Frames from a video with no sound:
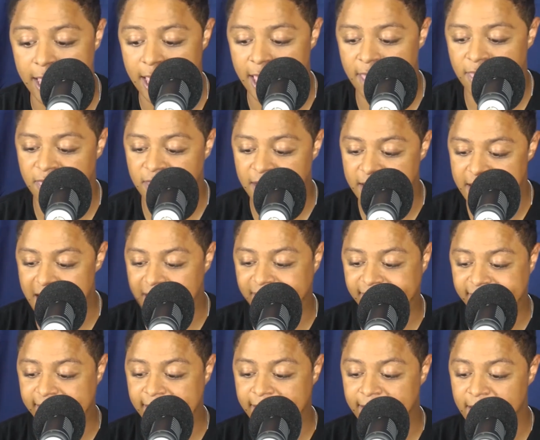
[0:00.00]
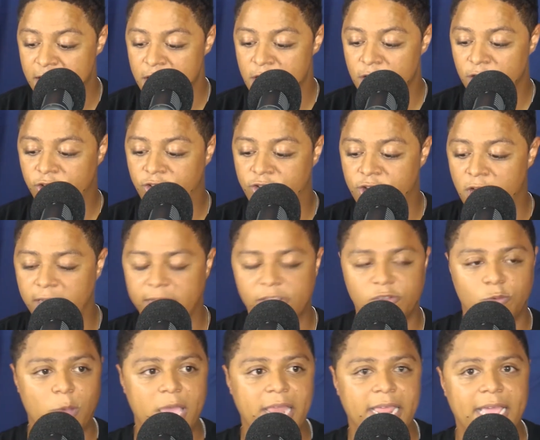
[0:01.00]
And then the next scene, Duck
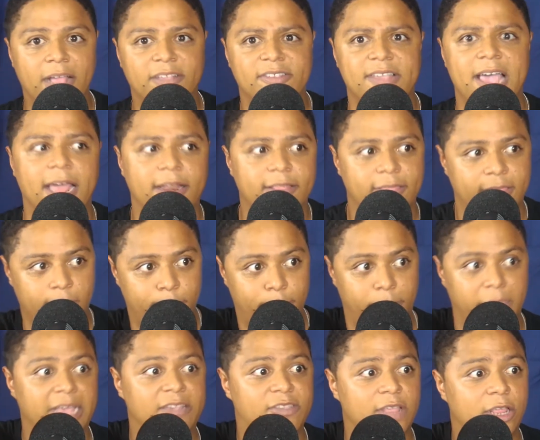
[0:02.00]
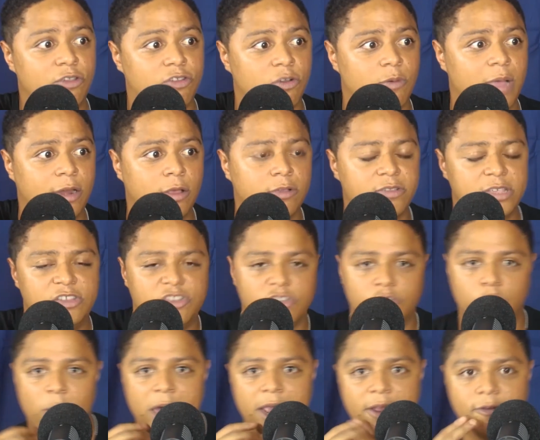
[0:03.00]
is waiting outside the place they used to write notes. He's
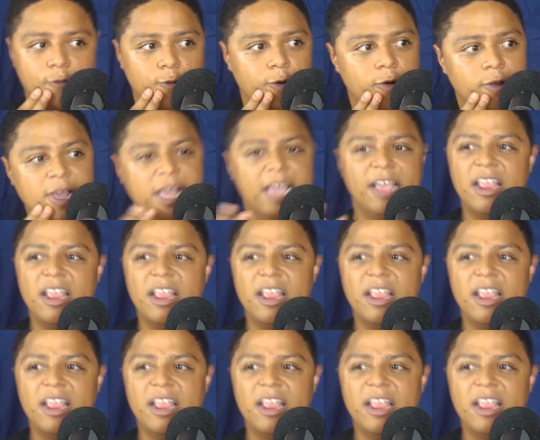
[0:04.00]
just waiting for her.